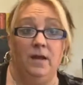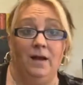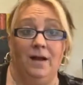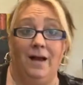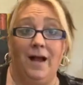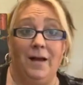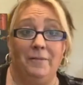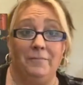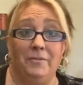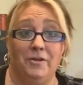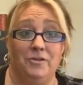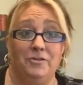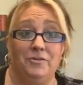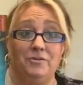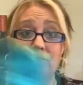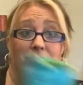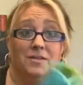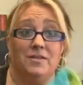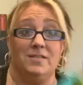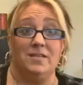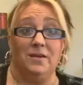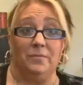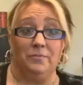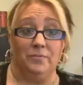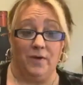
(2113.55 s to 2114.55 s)
I'm gonna do
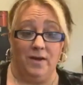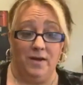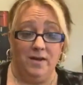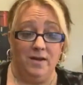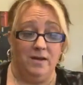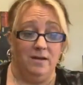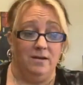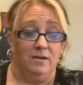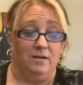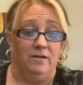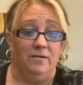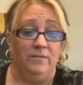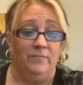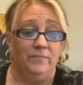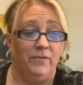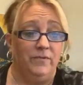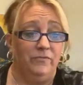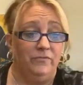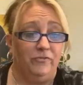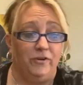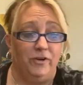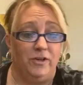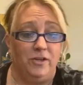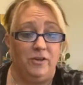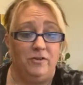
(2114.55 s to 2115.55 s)
this up right here in
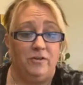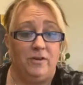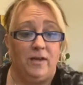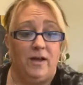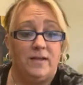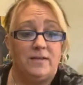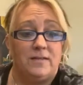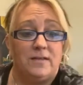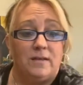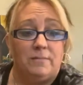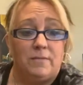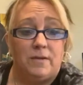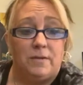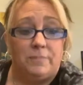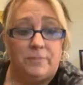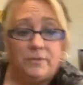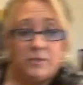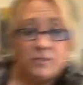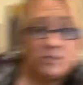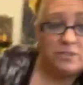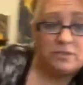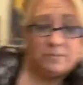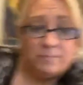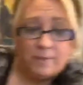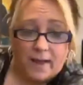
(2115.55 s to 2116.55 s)
front of you guys. I'm gonna
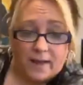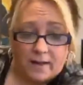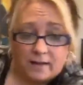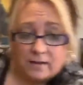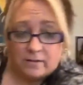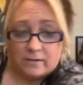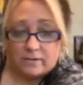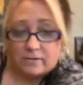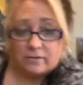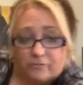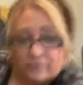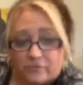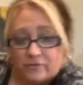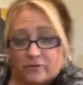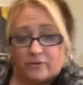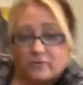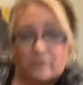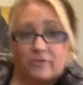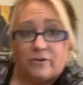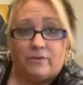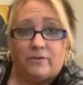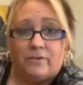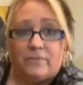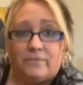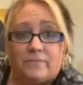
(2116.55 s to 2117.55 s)
push you back a little
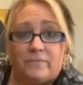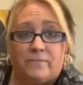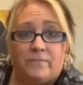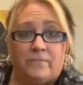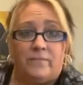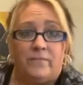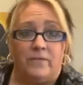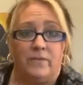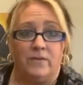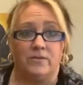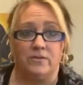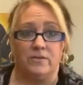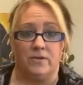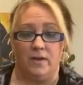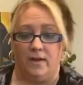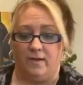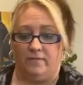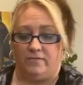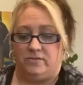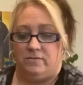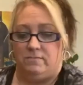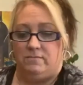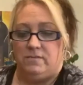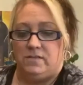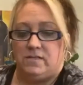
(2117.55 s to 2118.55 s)
further so I have
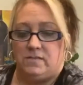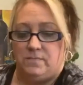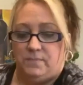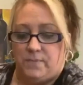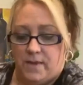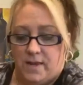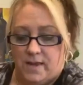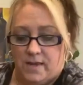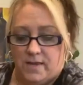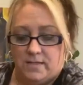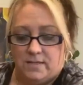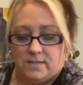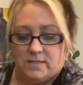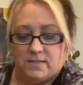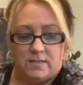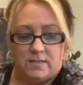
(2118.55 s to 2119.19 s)
some space.